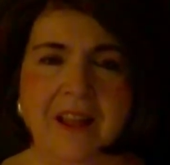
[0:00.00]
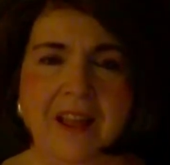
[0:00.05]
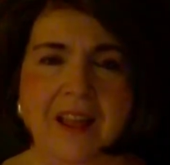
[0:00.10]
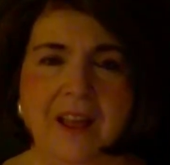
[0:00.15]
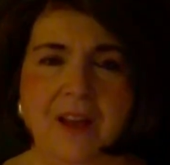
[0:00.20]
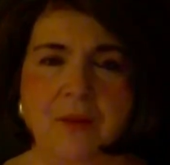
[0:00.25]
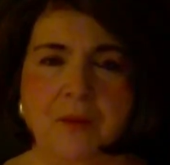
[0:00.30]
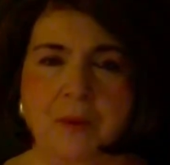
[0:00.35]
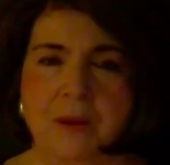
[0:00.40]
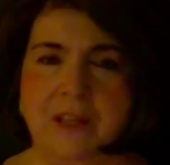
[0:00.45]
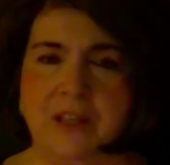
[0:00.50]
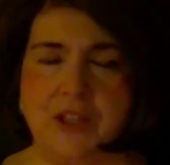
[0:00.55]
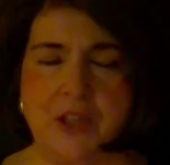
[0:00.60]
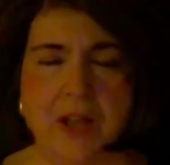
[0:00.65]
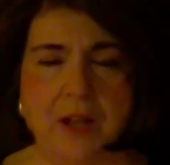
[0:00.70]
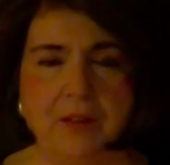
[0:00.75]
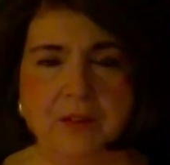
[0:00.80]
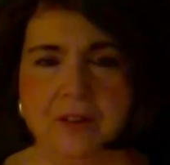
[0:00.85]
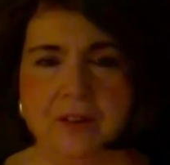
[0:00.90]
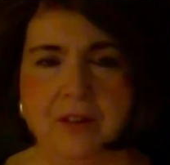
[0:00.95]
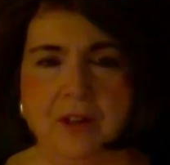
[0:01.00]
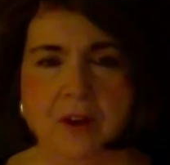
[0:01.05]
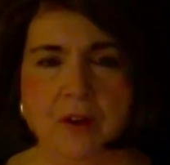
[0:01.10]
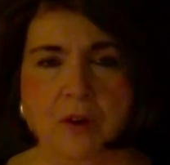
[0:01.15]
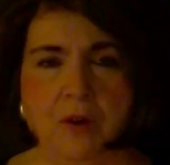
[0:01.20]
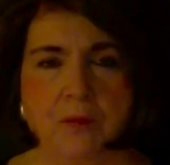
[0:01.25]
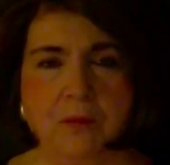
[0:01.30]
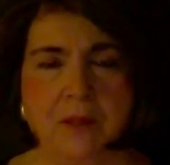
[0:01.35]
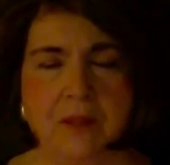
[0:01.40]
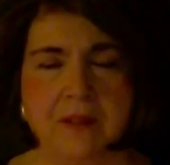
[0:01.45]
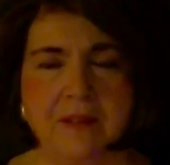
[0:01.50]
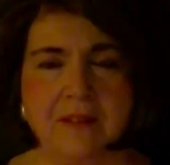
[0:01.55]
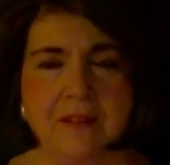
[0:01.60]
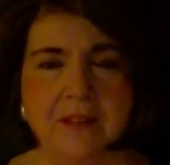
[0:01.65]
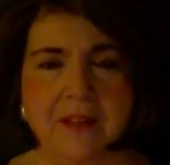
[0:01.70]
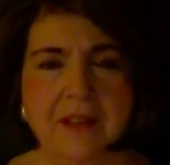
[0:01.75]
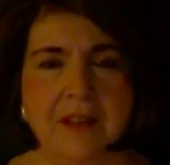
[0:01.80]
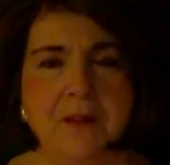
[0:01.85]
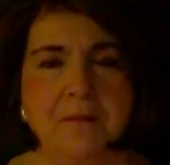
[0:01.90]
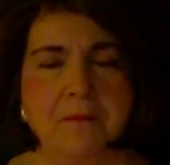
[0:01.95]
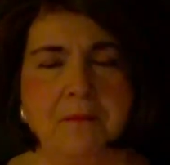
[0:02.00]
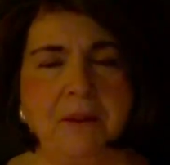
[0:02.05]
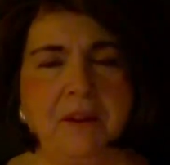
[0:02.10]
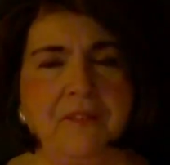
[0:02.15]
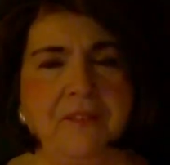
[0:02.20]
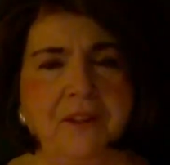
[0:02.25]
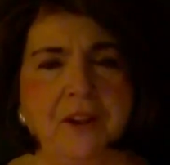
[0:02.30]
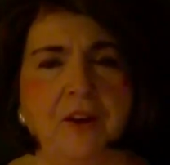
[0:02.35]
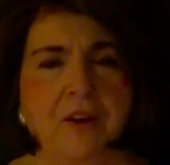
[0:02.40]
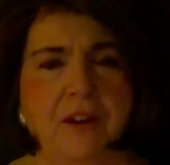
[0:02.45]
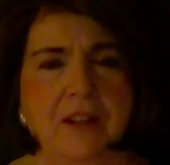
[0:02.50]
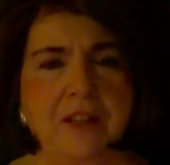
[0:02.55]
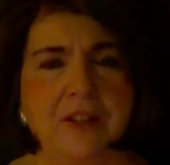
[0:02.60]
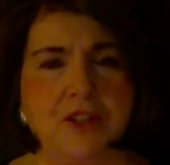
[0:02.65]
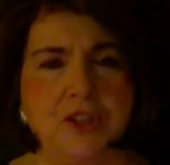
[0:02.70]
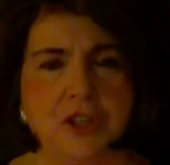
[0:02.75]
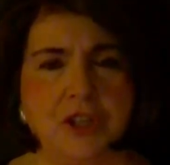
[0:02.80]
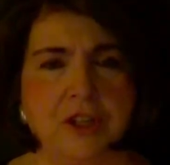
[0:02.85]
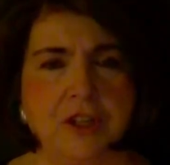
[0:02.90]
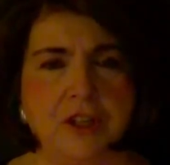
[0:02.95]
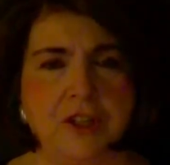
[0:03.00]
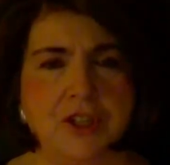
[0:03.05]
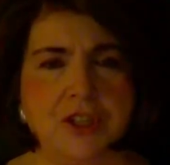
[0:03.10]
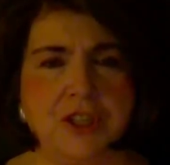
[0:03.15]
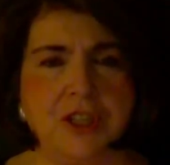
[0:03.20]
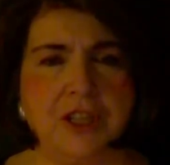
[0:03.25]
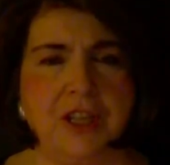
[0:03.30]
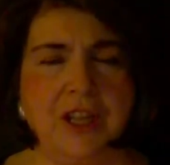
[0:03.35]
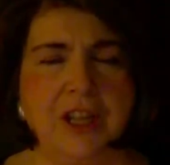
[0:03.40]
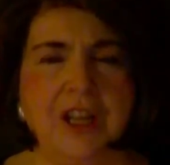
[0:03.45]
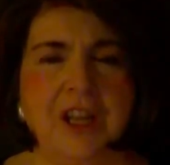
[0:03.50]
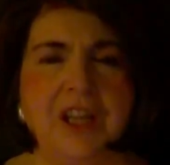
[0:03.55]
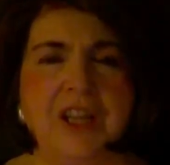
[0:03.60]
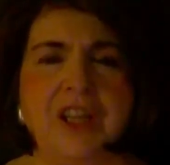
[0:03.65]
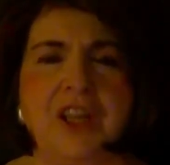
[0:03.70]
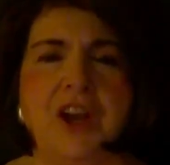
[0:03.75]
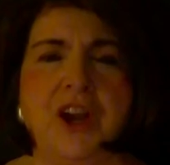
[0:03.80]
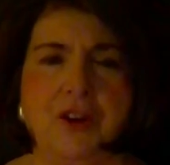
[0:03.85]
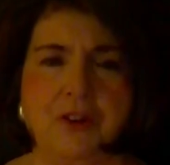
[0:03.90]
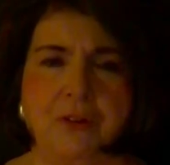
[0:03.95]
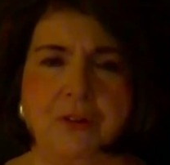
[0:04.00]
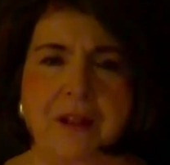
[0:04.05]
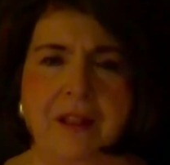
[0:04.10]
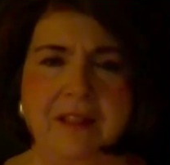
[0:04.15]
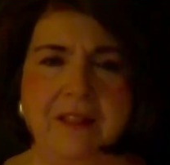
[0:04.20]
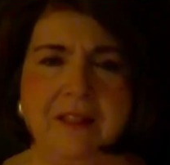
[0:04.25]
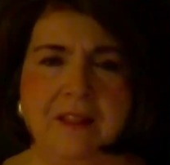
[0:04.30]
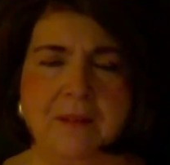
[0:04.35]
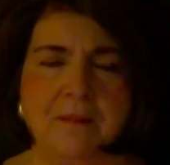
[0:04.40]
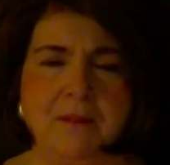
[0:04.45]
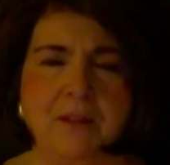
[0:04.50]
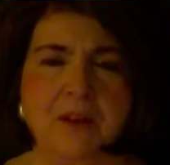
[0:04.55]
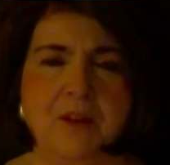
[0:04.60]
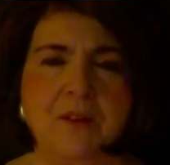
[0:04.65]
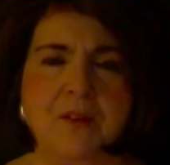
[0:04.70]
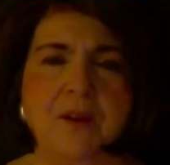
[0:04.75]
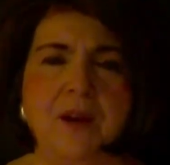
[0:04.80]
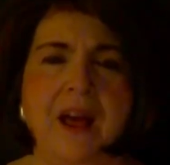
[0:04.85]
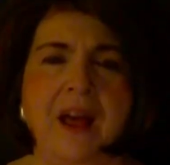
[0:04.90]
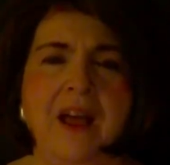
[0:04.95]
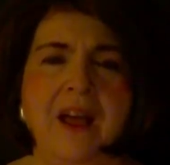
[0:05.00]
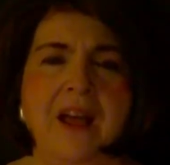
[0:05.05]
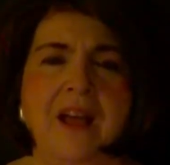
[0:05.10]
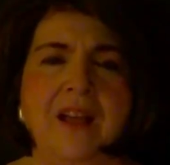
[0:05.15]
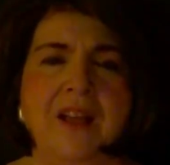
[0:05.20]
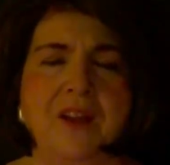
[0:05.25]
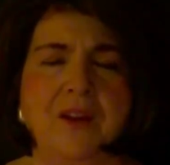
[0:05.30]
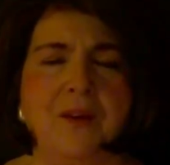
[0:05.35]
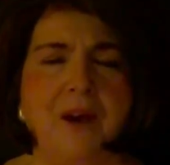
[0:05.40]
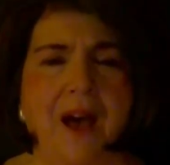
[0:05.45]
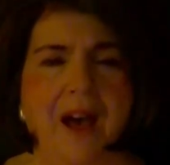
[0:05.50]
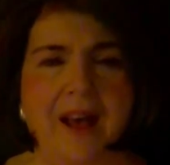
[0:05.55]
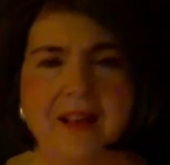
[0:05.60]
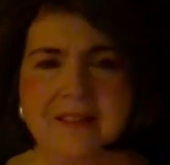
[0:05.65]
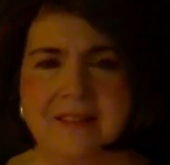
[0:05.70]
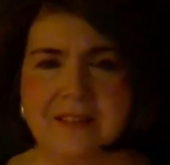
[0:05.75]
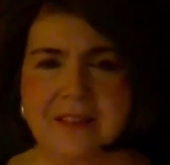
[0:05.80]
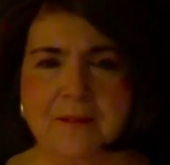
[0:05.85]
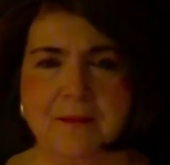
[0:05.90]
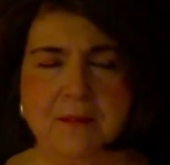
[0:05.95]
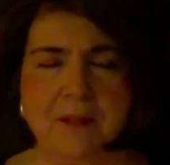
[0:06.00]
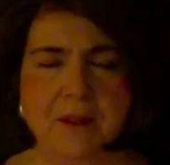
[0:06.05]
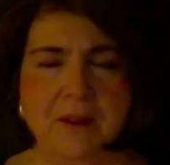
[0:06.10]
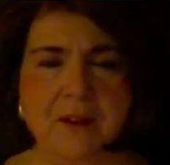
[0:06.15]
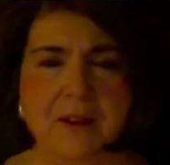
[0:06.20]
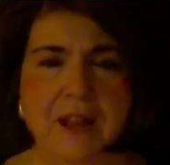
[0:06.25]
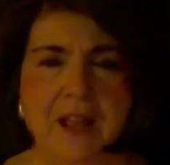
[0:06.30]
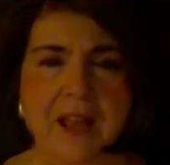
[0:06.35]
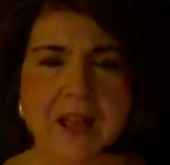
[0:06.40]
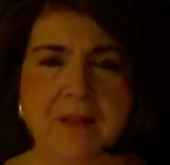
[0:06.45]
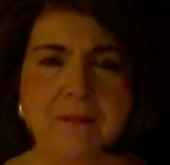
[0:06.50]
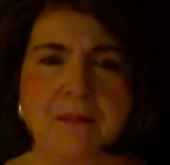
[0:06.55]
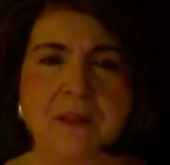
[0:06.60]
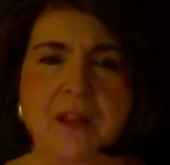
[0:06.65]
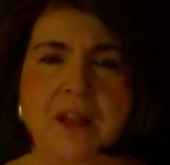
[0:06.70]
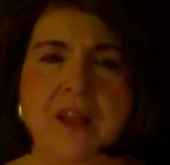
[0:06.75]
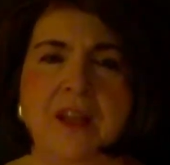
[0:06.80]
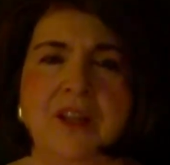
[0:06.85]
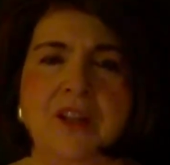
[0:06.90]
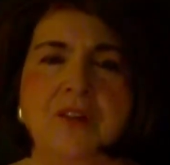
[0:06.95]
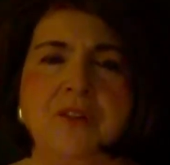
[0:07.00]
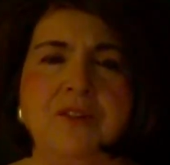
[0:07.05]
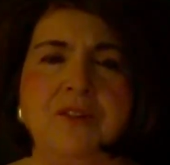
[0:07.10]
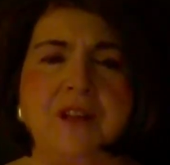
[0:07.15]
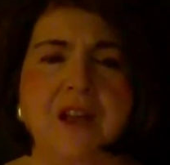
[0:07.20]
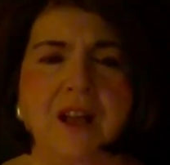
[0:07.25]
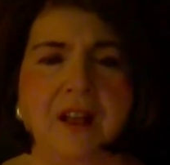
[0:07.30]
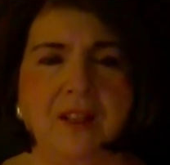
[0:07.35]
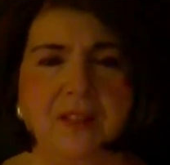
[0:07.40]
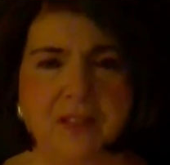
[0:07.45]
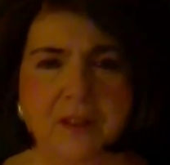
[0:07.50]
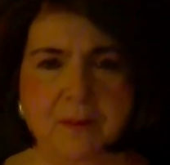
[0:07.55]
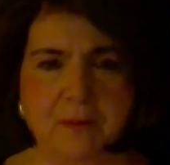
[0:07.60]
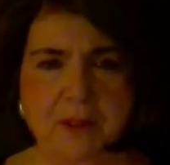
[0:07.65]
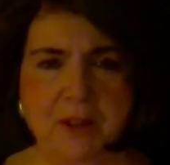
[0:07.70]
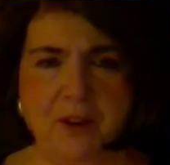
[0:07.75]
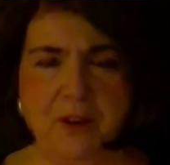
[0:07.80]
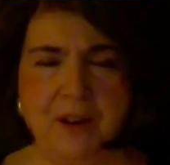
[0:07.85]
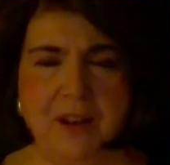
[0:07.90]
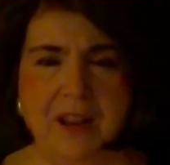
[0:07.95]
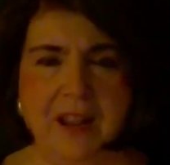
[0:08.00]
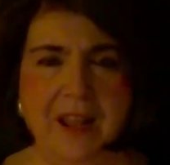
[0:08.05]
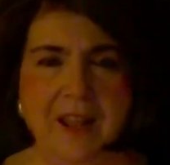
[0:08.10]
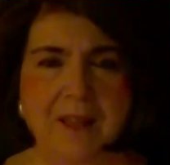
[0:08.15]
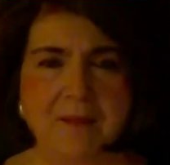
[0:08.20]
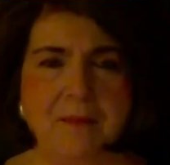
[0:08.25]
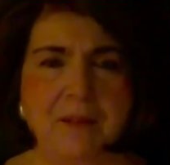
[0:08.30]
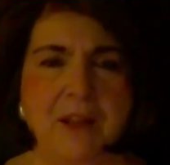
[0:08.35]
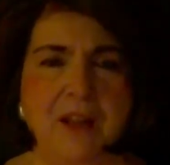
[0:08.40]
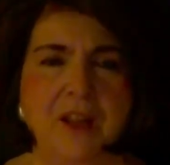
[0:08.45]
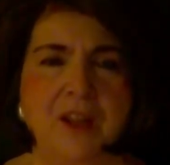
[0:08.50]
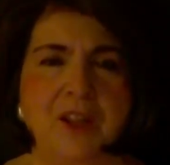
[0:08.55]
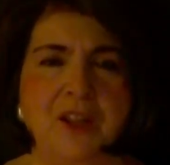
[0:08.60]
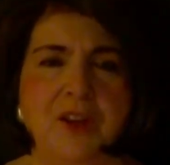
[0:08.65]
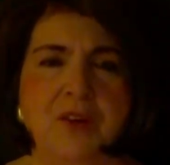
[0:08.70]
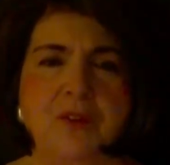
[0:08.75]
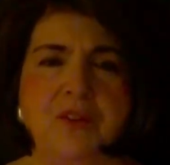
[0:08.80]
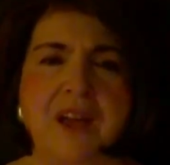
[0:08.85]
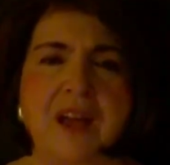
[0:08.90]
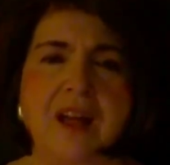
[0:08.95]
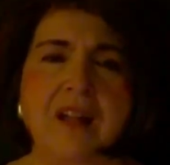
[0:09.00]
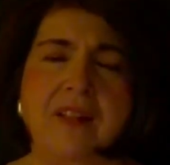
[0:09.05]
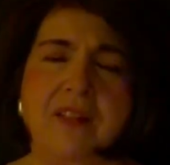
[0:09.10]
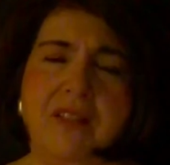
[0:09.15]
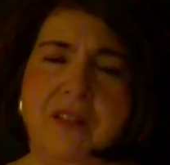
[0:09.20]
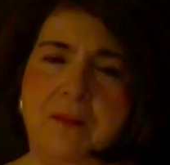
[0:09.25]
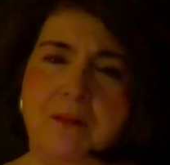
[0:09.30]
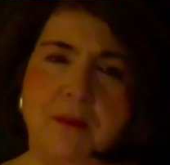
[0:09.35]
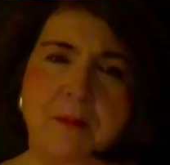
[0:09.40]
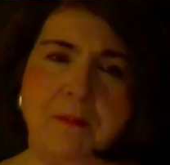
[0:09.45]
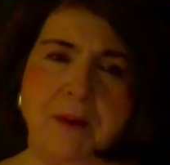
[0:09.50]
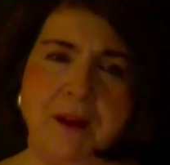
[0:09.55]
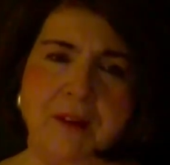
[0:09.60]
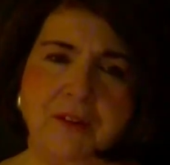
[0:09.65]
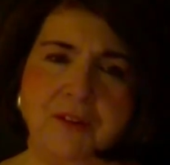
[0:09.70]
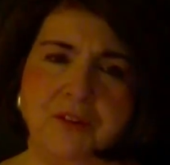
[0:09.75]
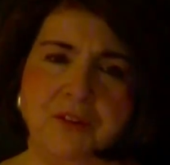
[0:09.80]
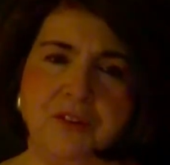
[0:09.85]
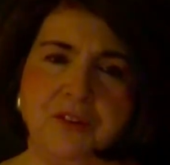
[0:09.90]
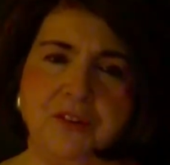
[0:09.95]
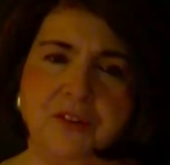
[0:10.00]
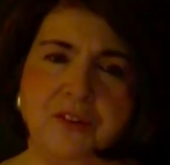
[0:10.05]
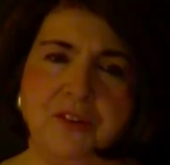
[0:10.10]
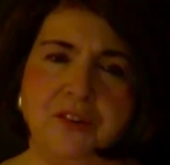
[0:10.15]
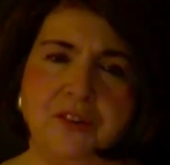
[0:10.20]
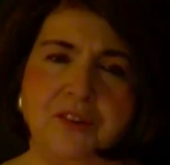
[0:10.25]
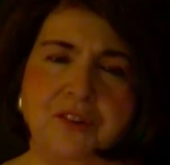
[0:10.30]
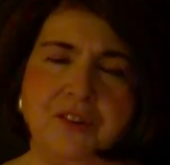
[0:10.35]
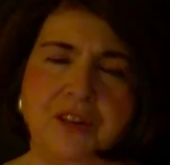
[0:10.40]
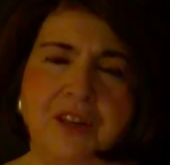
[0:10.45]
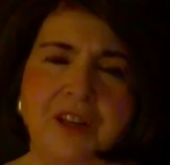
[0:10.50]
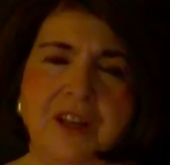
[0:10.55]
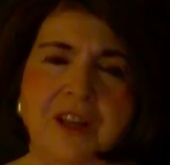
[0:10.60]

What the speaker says: and reach out to the homeless. But if you're in church, you greet them. You ask them their name. You tell them your name. You tell them about your church.